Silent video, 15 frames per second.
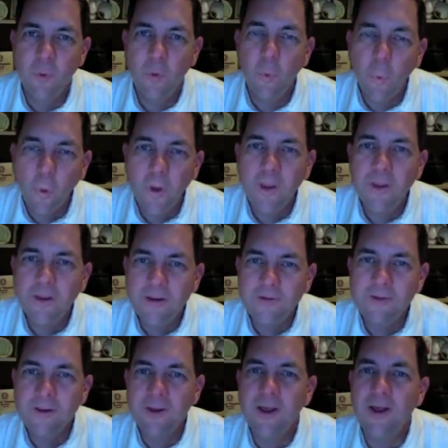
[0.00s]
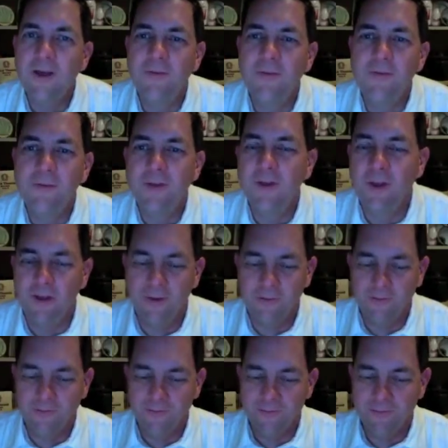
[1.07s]
When is enough enough?
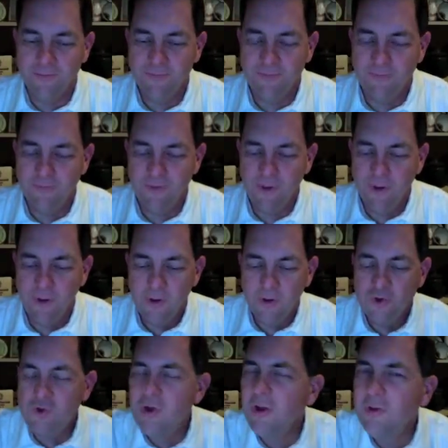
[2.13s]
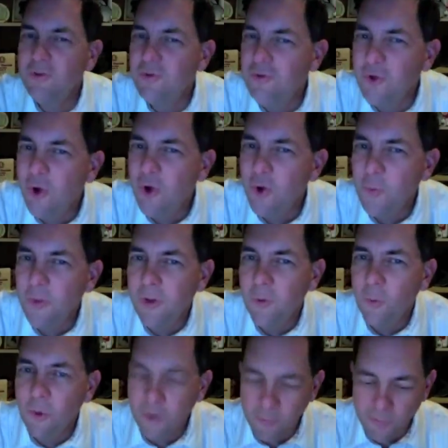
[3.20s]
Just show me
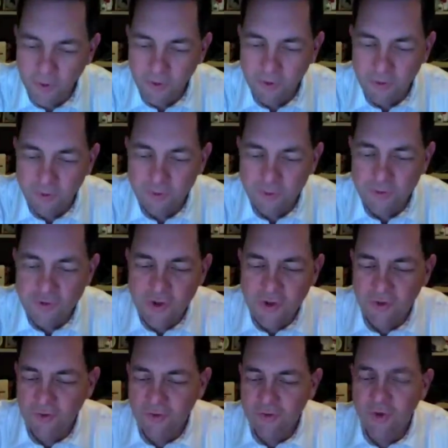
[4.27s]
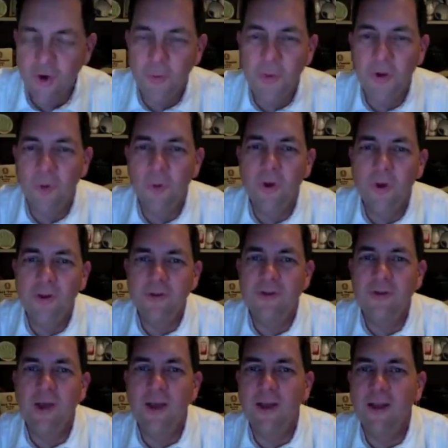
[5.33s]
one miracle. Just show me one
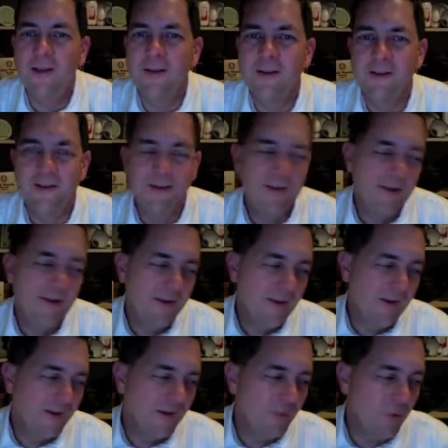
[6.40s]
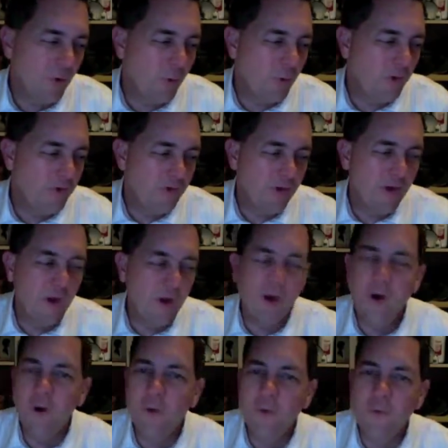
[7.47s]
sign, is what we see
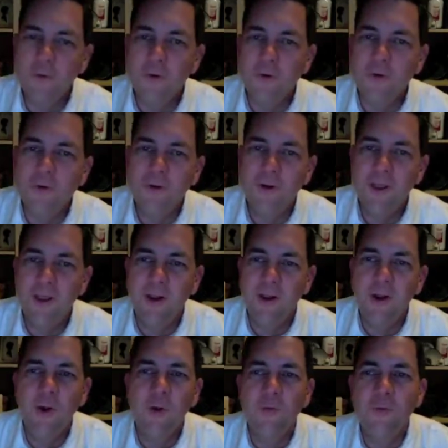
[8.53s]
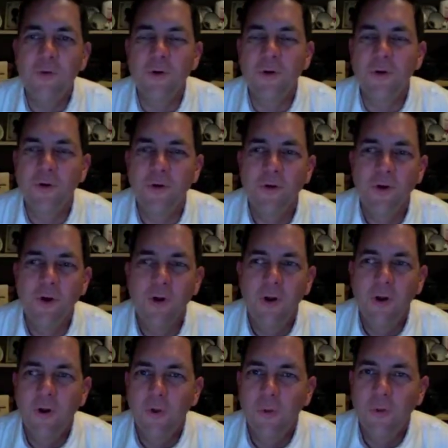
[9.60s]
over and over
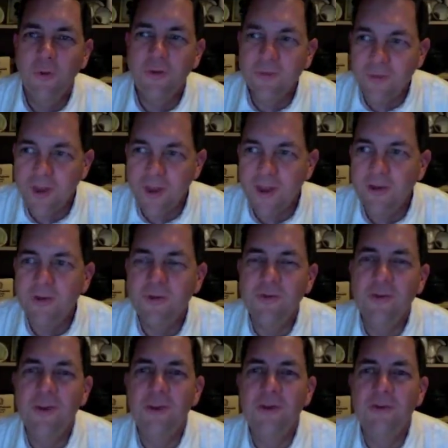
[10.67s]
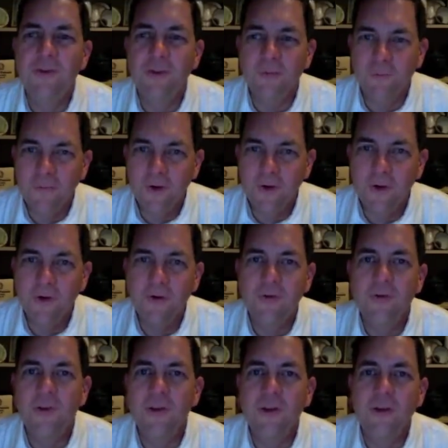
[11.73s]
with the Sadducees and the
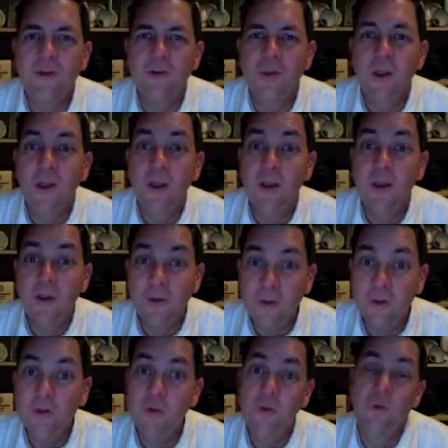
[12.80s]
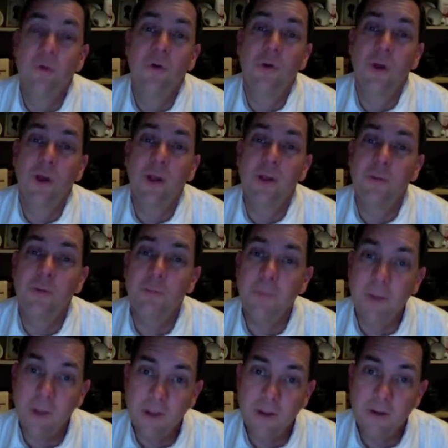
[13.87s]
Pharisees and you and me.